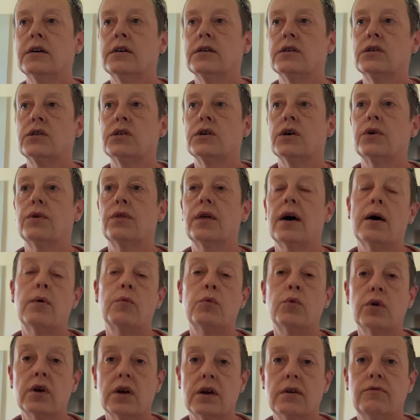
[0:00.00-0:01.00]
So that
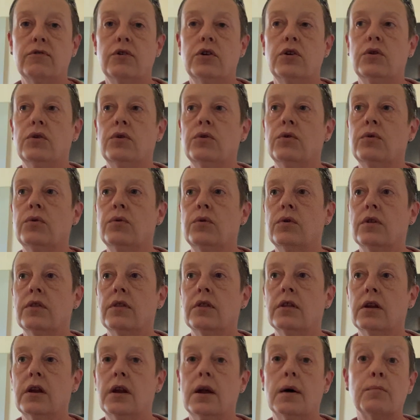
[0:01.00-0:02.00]
will give you
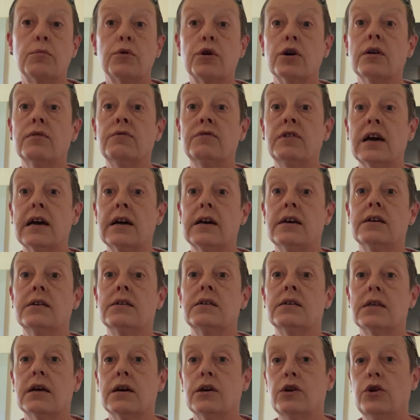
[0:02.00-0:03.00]
the number of
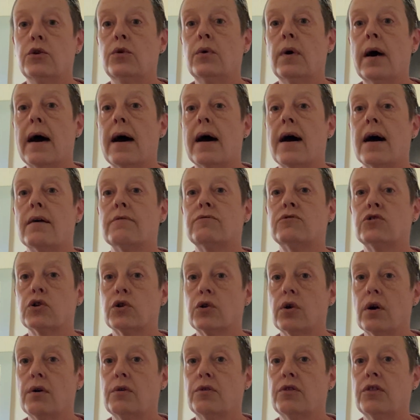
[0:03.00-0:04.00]
days that you have to
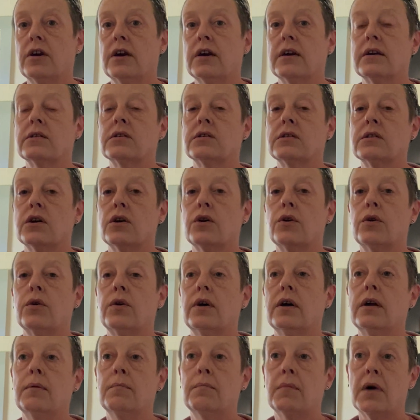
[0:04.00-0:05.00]
grow things. So
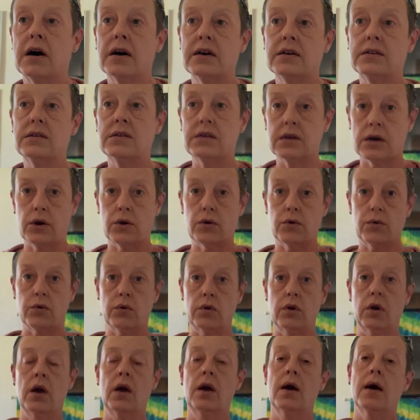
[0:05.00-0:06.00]
in my
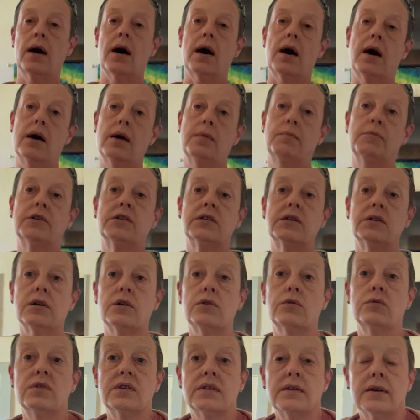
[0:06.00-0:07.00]
zone, I'm in
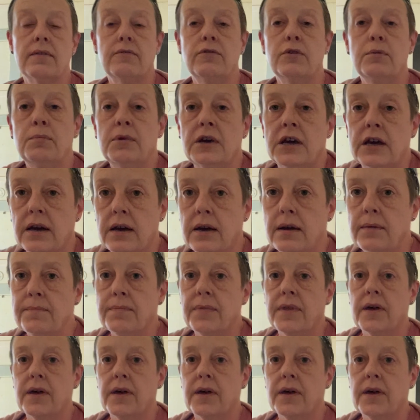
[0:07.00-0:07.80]
zone 7B.